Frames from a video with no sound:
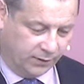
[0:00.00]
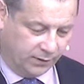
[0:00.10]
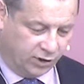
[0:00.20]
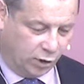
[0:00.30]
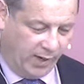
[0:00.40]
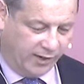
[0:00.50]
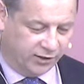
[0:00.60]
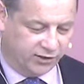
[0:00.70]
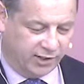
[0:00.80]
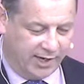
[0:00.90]
There's a
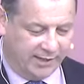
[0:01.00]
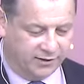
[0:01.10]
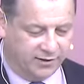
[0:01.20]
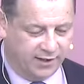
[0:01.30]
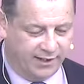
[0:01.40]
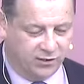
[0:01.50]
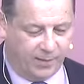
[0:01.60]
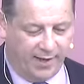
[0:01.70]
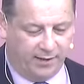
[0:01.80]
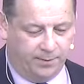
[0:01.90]
Quaker saying says, I
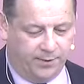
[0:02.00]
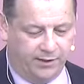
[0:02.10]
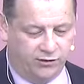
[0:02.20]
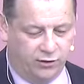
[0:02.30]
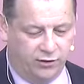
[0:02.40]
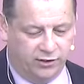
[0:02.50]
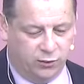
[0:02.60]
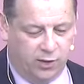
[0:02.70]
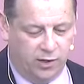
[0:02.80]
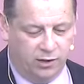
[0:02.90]
expect to pass through
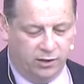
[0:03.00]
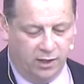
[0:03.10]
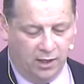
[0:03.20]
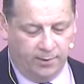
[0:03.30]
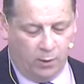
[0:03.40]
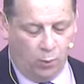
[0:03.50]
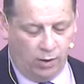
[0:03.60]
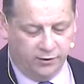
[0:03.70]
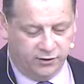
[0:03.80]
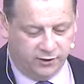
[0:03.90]
this world but
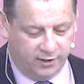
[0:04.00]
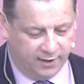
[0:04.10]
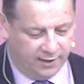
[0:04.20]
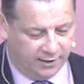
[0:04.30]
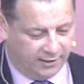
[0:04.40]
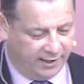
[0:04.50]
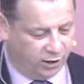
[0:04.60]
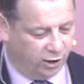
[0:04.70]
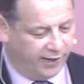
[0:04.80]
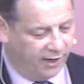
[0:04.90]
once. Any
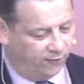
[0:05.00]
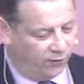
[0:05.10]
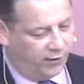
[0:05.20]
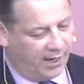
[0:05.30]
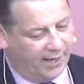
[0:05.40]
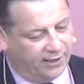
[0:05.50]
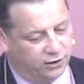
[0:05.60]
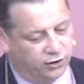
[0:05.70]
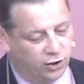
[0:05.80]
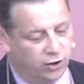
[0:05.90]
good, therefore, that I
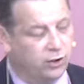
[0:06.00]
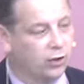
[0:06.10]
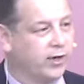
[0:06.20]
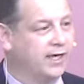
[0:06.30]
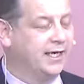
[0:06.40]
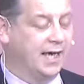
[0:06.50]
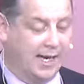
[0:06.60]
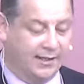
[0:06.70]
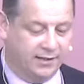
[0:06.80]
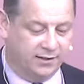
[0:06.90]
can do, or any
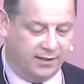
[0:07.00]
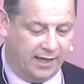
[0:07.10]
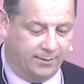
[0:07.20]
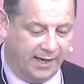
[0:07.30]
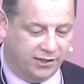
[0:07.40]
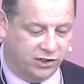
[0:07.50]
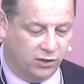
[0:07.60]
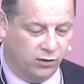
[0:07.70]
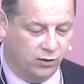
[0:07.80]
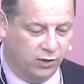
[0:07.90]
kindness that I may
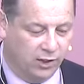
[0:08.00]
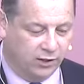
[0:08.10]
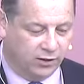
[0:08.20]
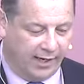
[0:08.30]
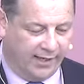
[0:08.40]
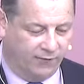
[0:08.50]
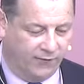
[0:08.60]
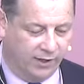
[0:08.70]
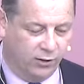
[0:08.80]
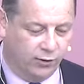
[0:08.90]
show to any
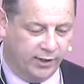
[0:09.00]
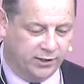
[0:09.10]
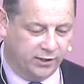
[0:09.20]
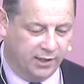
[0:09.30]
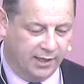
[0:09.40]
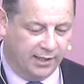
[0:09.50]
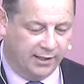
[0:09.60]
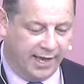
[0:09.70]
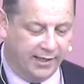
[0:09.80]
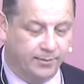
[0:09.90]
fellow creature,
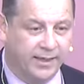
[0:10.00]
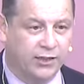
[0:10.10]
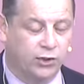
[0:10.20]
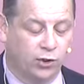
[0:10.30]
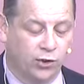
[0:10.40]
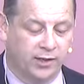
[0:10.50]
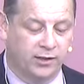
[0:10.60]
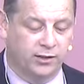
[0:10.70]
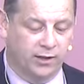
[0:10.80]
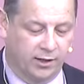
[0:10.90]
let me do
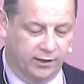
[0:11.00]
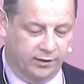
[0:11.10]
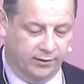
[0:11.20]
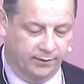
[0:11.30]
it now.